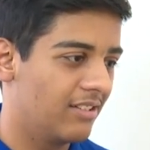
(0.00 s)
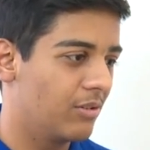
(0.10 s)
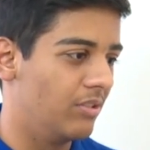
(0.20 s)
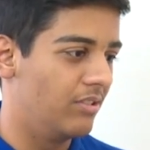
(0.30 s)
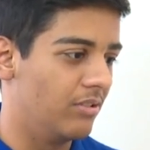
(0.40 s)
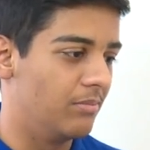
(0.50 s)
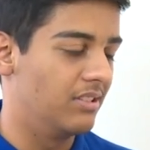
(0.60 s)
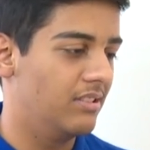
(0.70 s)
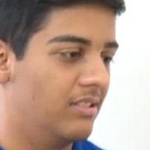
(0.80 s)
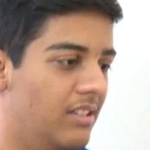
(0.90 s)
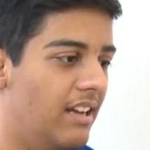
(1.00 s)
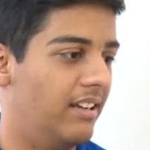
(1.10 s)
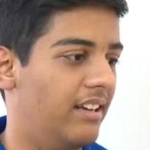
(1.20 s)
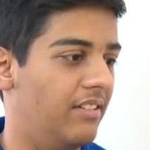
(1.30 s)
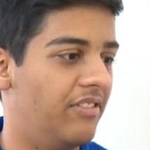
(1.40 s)
scored so much
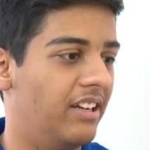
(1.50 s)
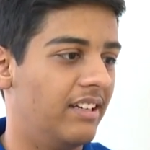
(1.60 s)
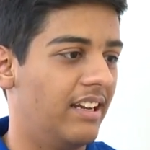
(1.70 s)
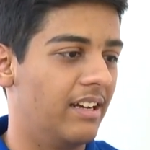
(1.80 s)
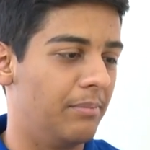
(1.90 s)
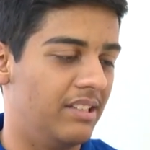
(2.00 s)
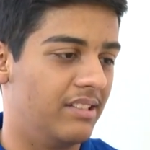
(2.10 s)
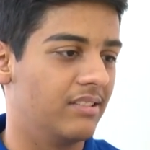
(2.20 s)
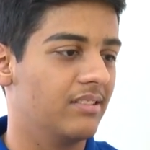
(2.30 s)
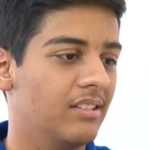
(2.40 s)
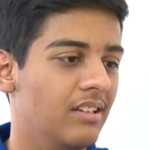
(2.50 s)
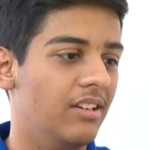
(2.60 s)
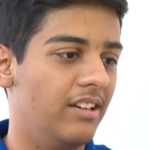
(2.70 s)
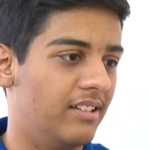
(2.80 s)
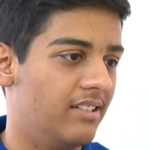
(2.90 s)
and it felt like amazing
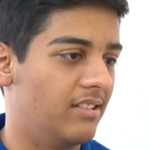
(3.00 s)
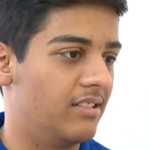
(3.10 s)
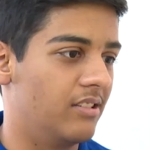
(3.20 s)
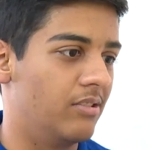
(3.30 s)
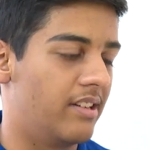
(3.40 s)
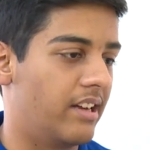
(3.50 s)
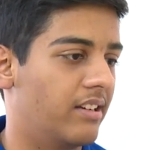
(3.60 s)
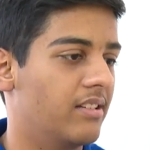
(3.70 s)
to get such a good rank.